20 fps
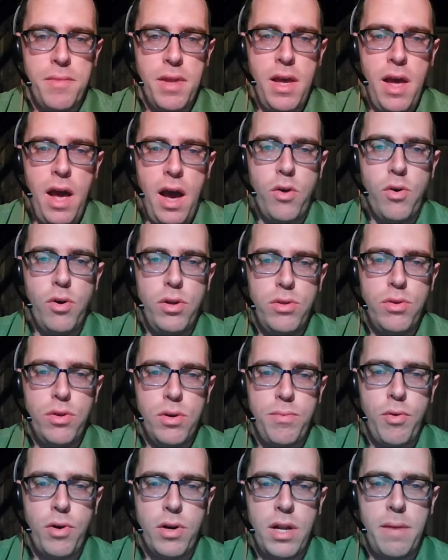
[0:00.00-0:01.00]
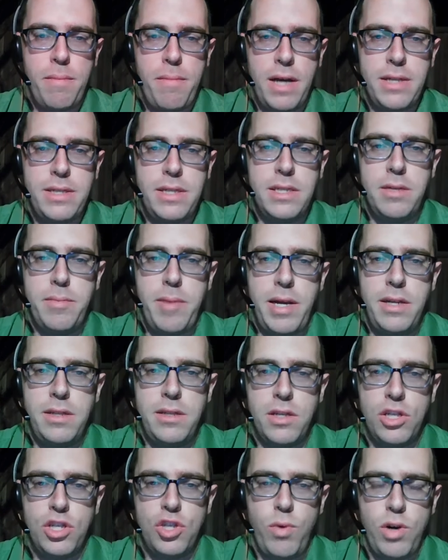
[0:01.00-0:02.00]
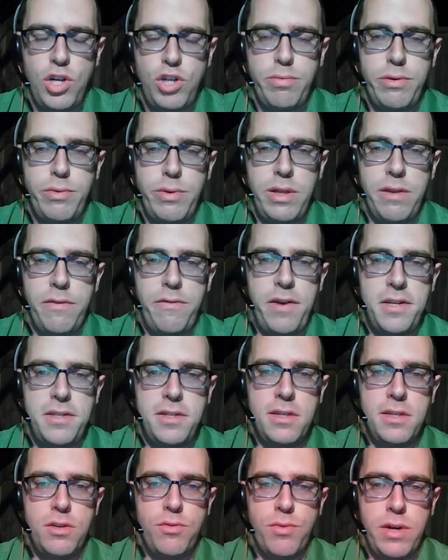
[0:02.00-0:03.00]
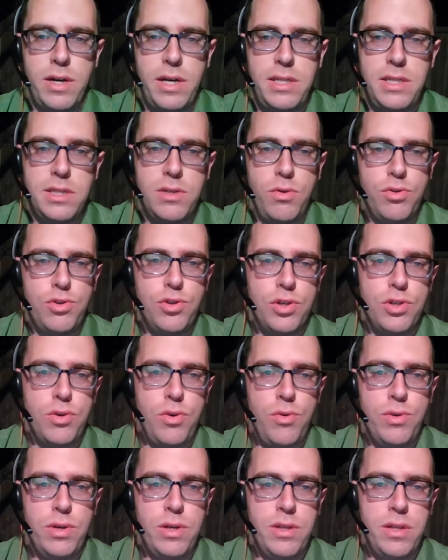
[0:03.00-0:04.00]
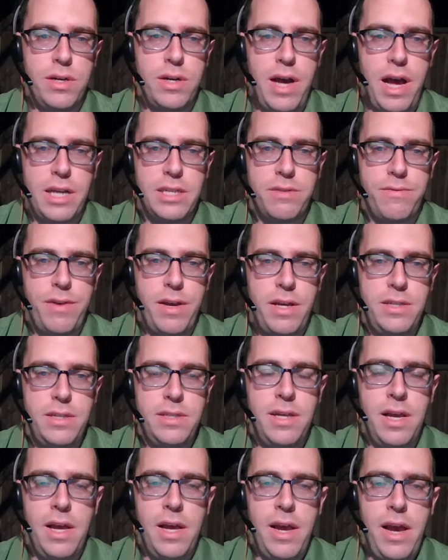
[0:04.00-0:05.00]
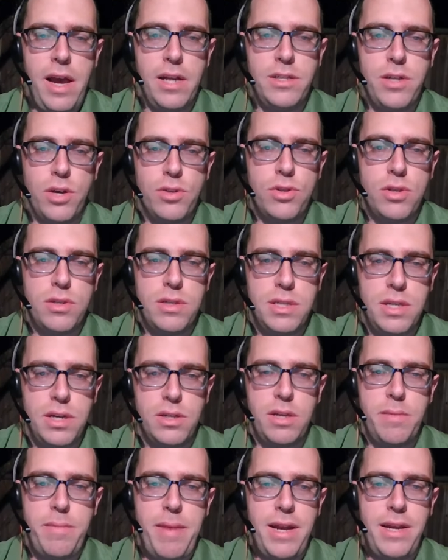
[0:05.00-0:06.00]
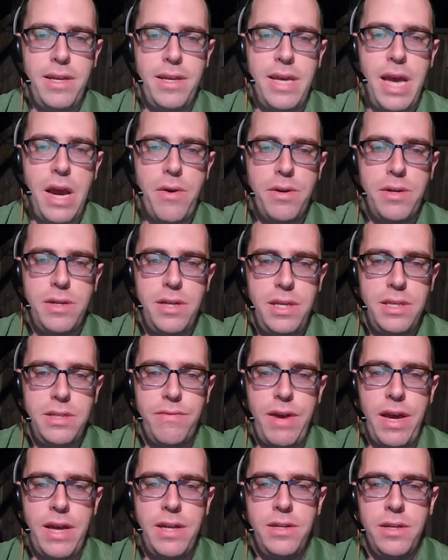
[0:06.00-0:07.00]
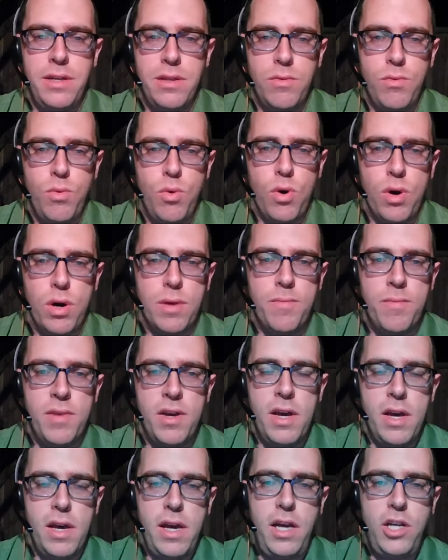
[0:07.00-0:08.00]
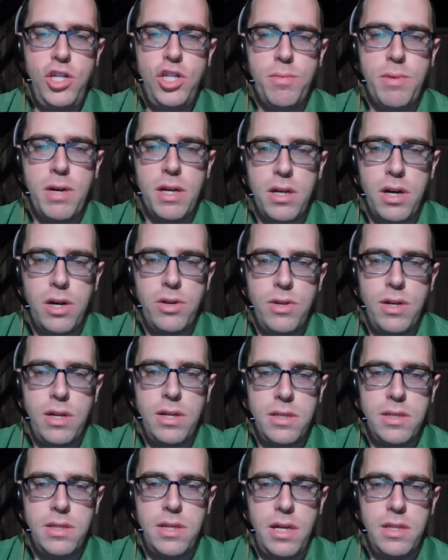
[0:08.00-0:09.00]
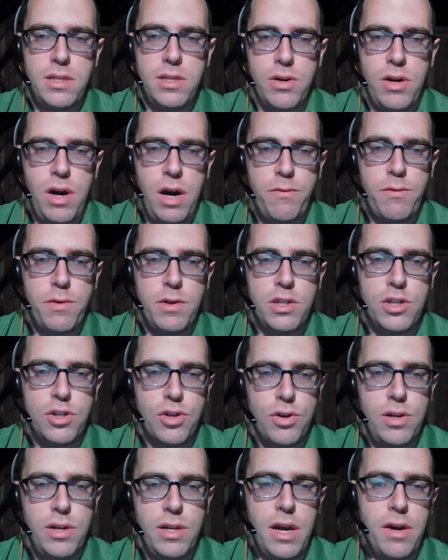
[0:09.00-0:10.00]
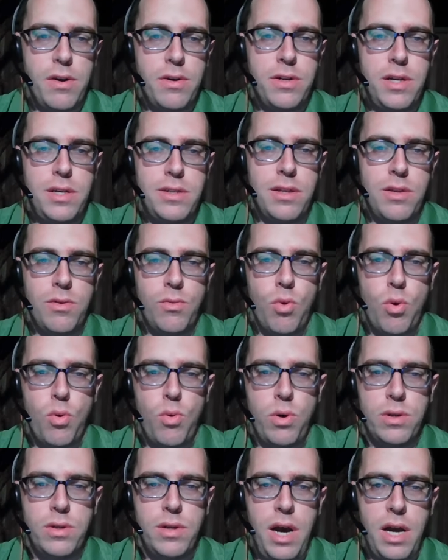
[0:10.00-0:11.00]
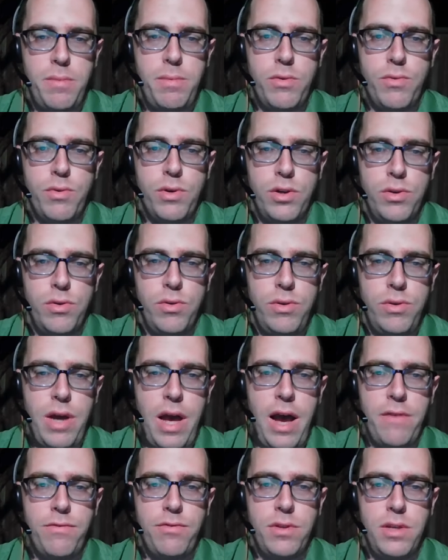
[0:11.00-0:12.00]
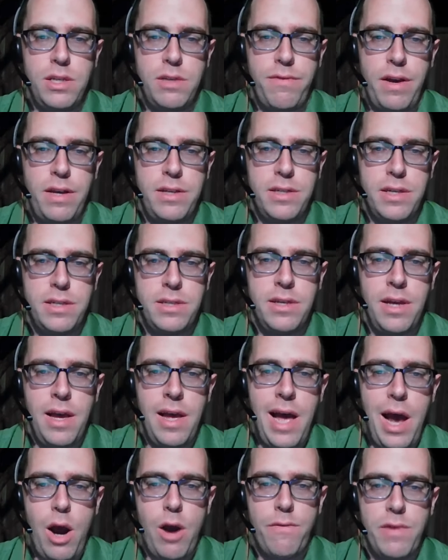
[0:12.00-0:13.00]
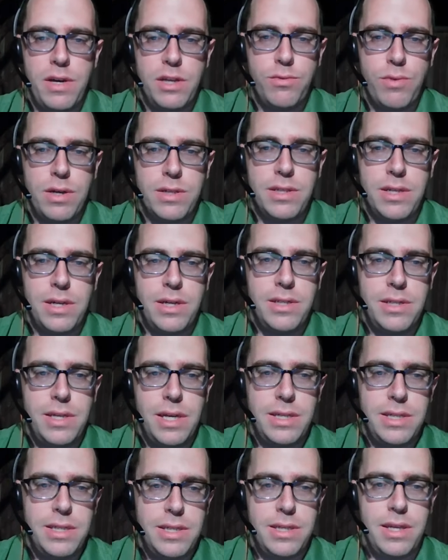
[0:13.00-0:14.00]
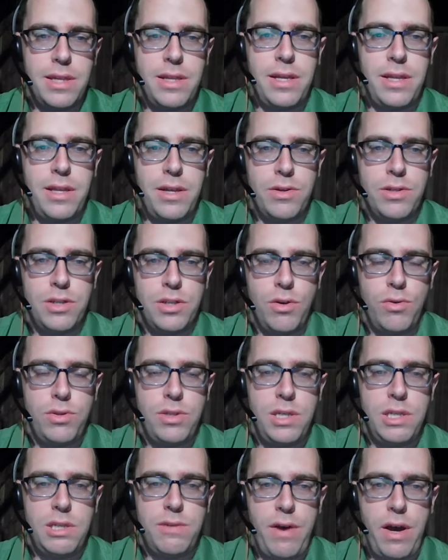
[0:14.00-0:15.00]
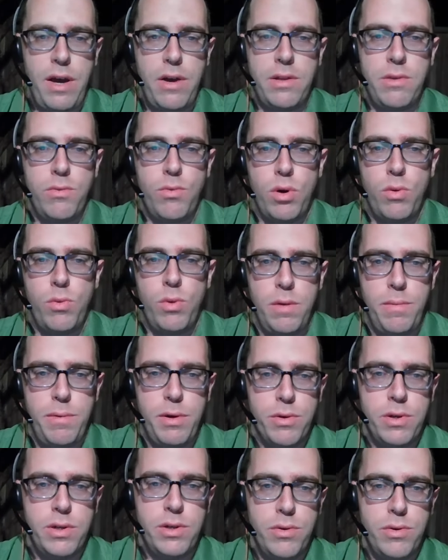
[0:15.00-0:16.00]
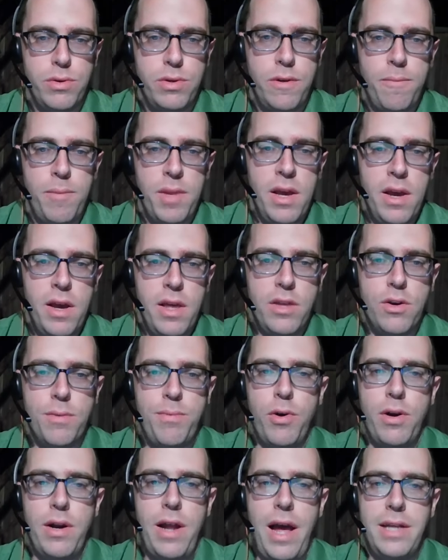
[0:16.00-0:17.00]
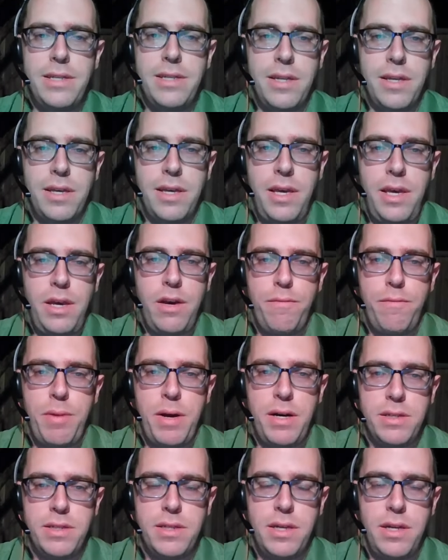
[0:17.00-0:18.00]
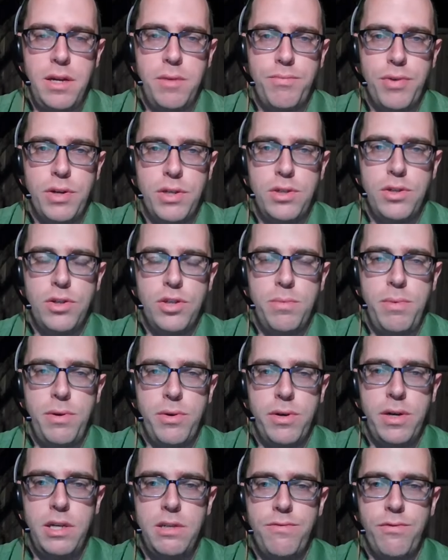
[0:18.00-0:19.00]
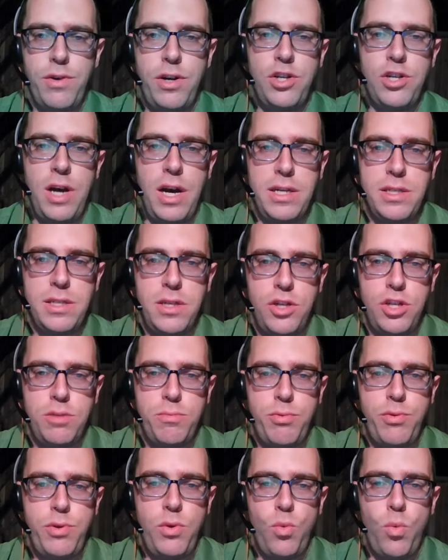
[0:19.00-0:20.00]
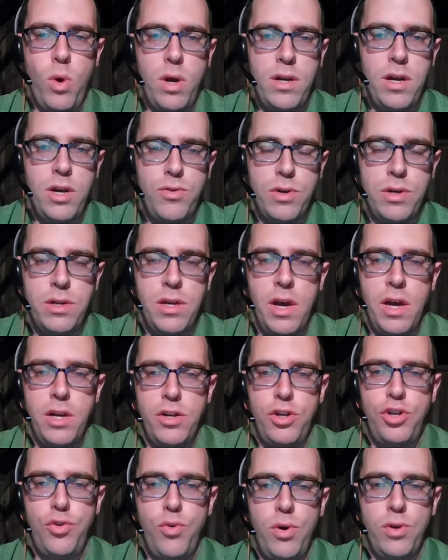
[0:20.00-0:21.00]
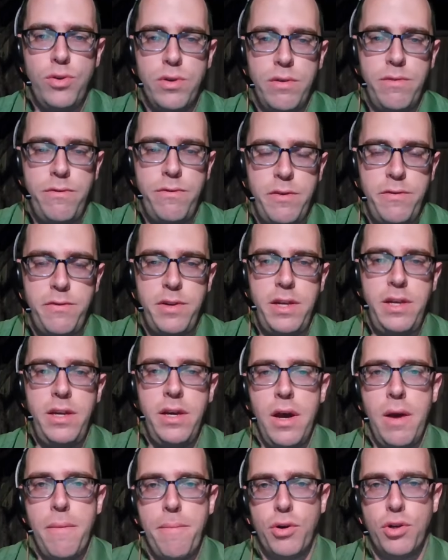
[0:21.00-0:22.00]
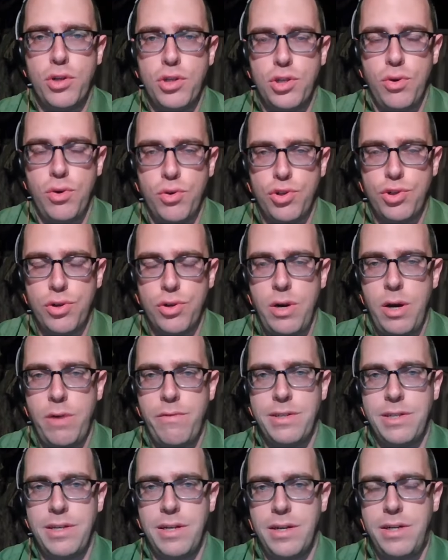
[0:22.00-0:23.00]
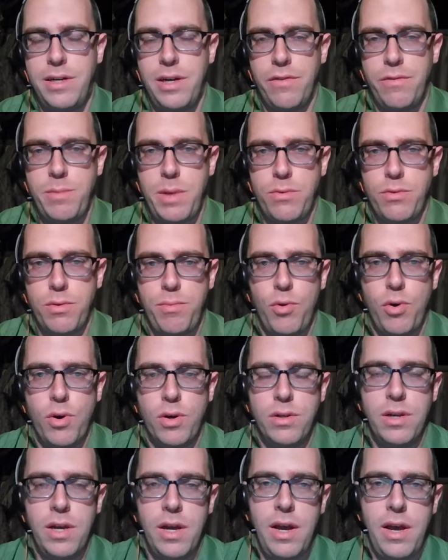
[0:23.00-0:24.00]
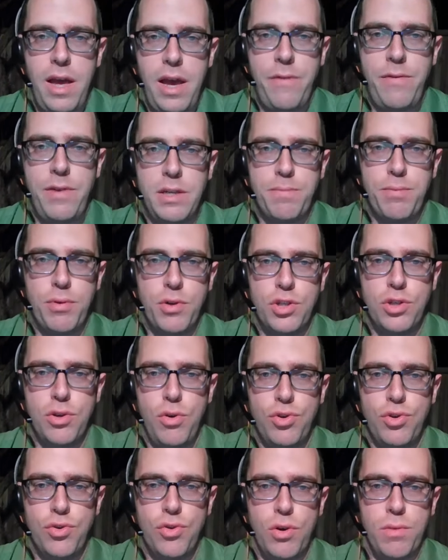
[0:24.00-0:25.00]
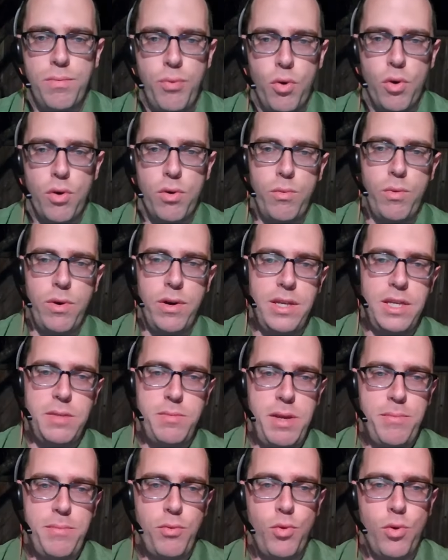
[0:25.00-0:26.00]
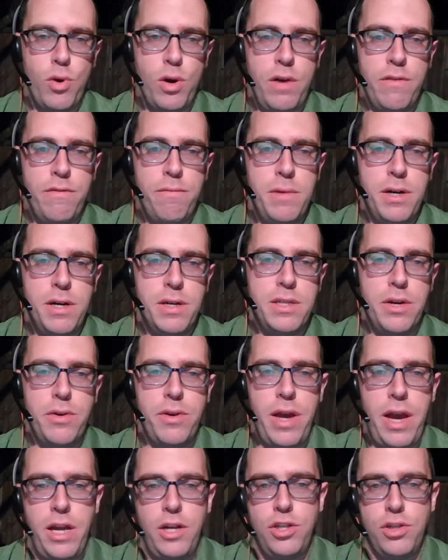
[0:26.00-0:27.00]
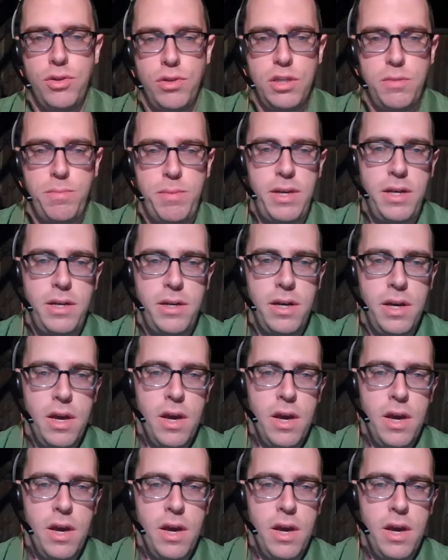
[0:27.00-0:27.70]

According to the report, Hamas is demanding to switch between the phases and release soldiers only in the last phase. It is also still demanding guarantees of ending the war. Egypt, Qatar, and the United States are offering certain guarantees that the war will not be renewed after these phases. However, Israel still insists that there is no ceasefire and the war will be renewed. The report adds that the key of Palestinian prisoners to be released for each hostage is between 100 to 250 per soldier. However, it is unclear from that report if it is per soldier or per one of these people who are of military age, so to speak.